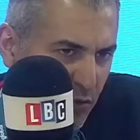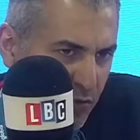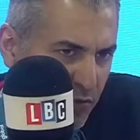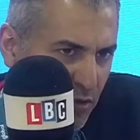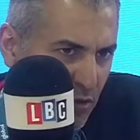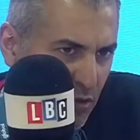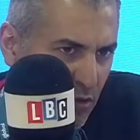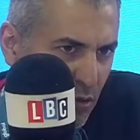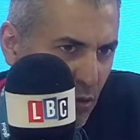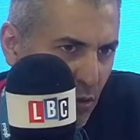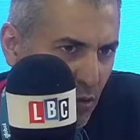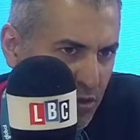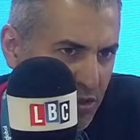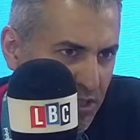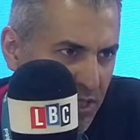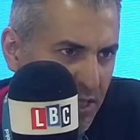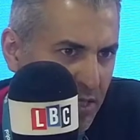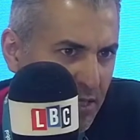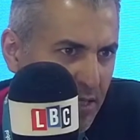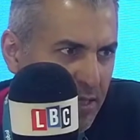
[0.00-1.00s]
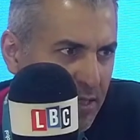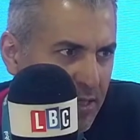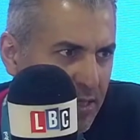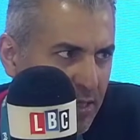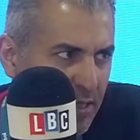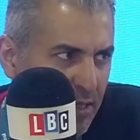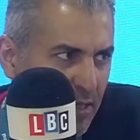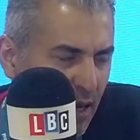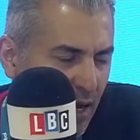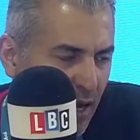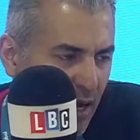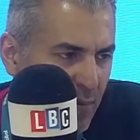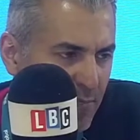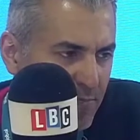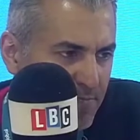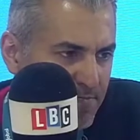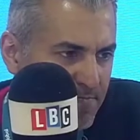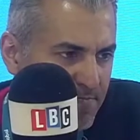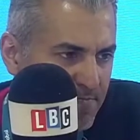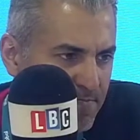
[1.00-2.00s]
view, causing
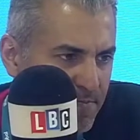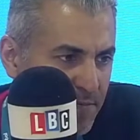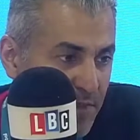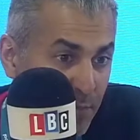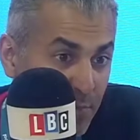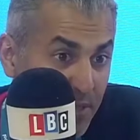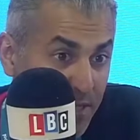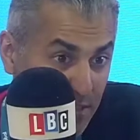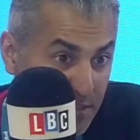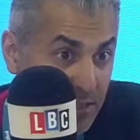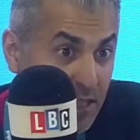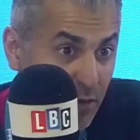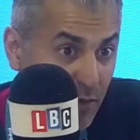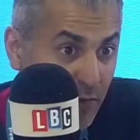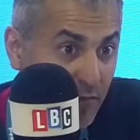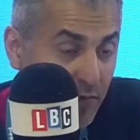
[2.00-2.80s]
the biggest killer